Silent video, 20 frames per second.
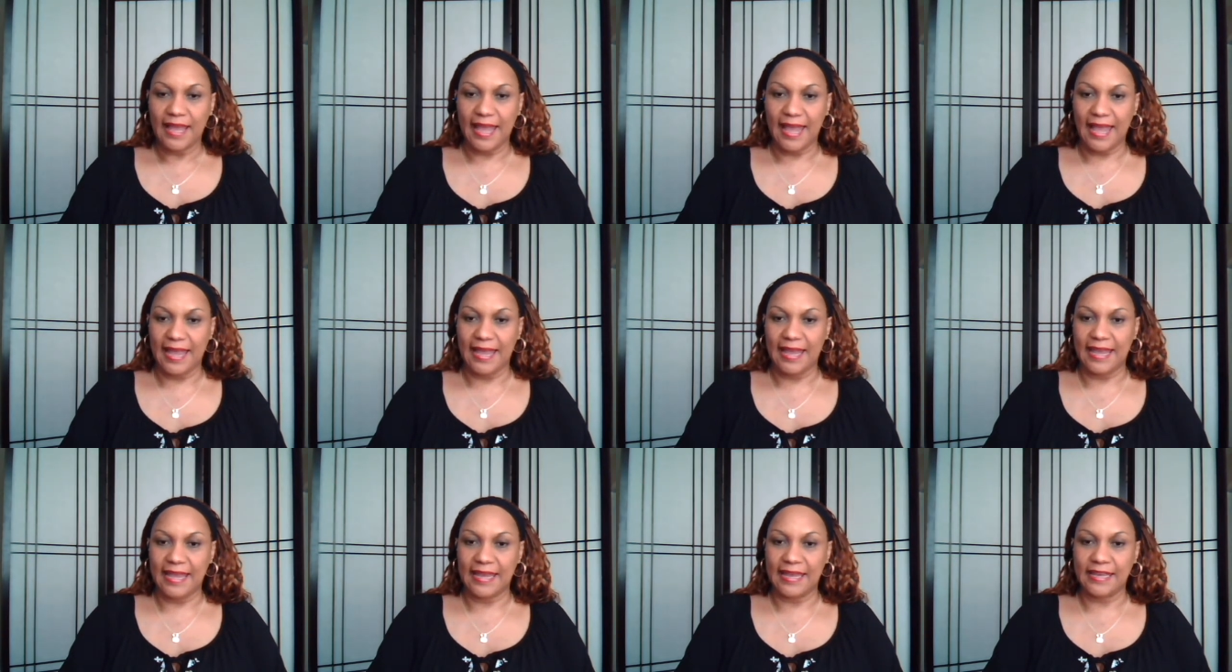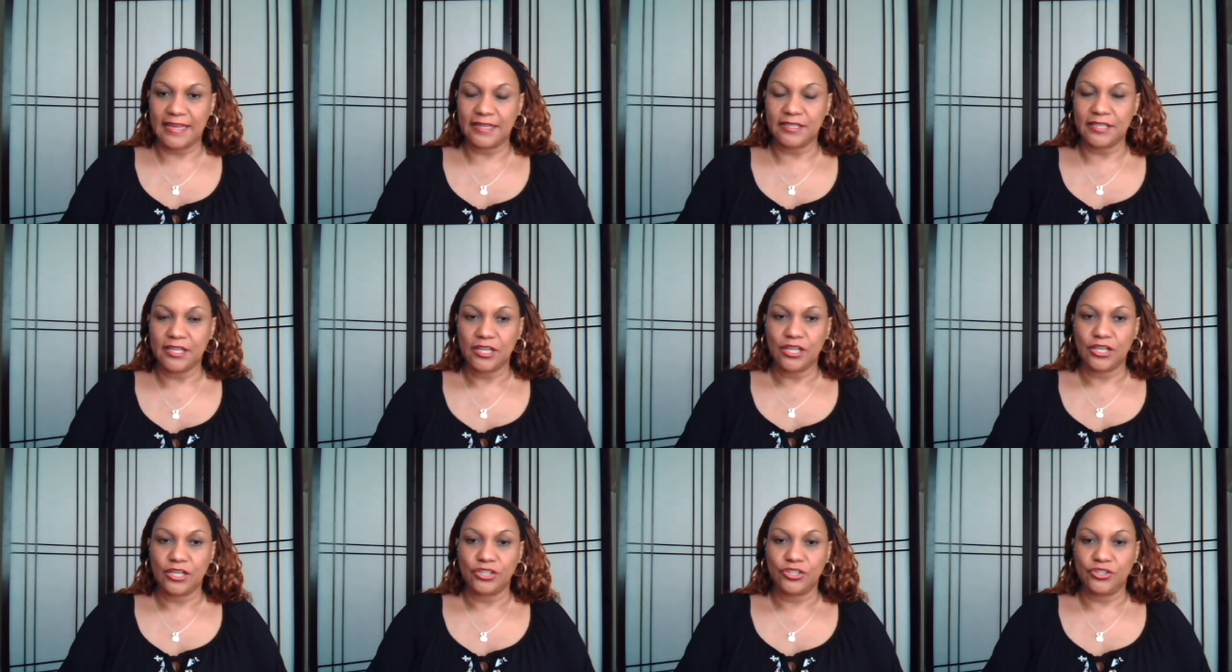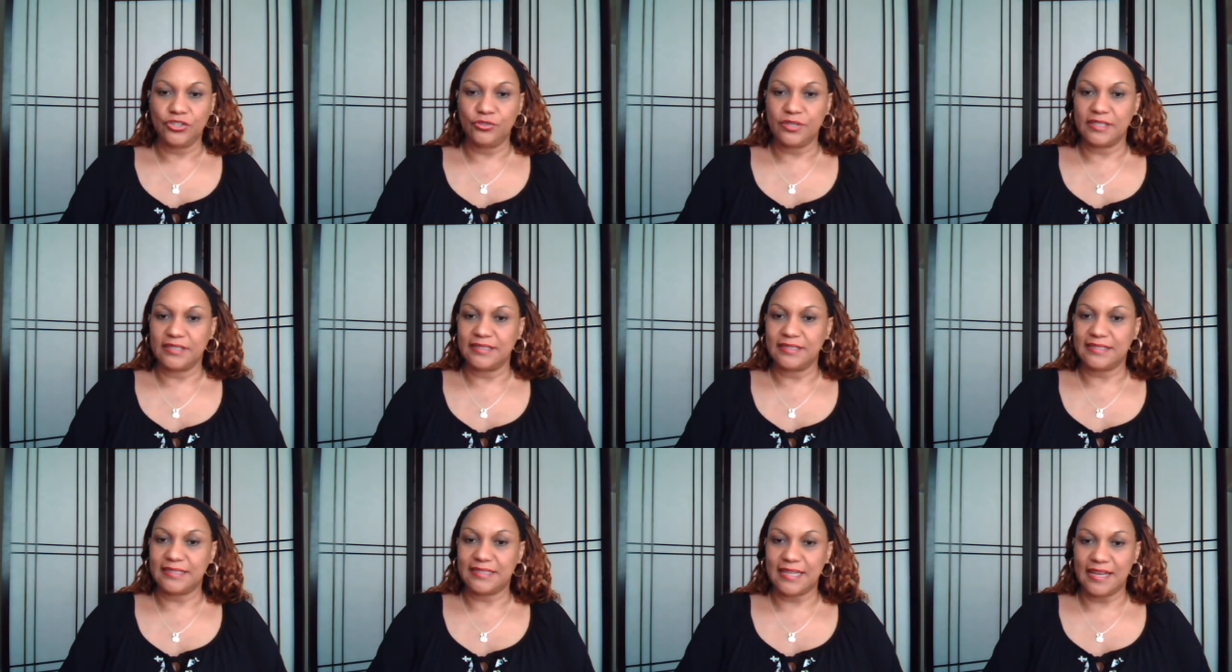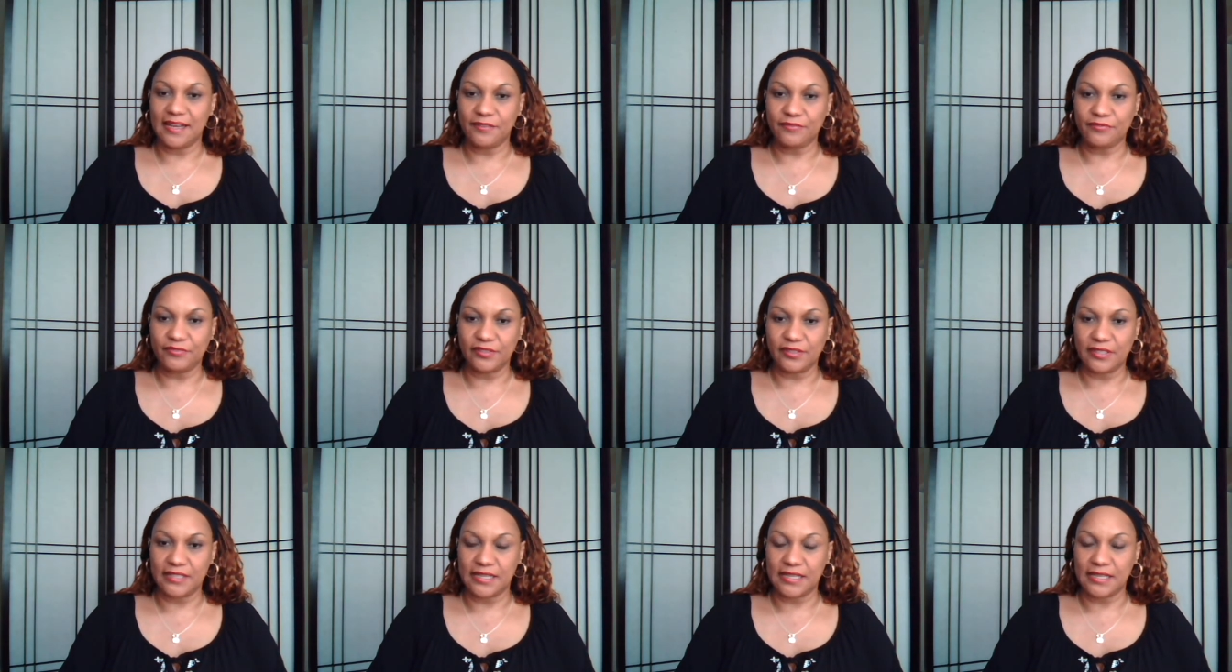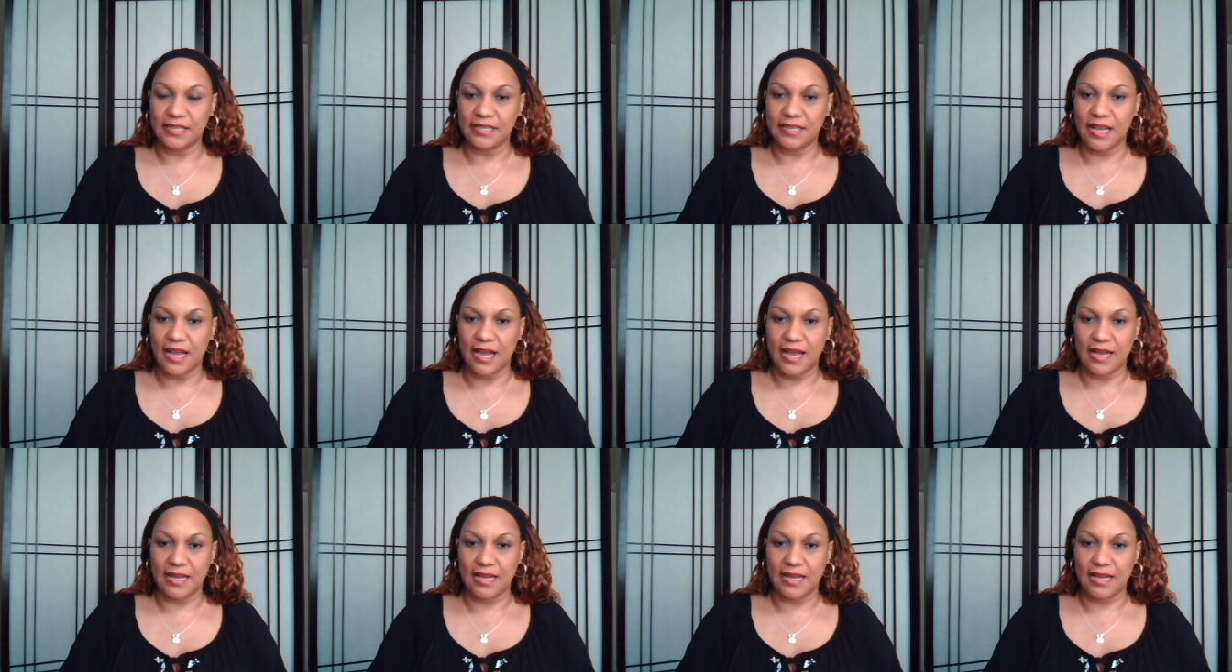and you can definitely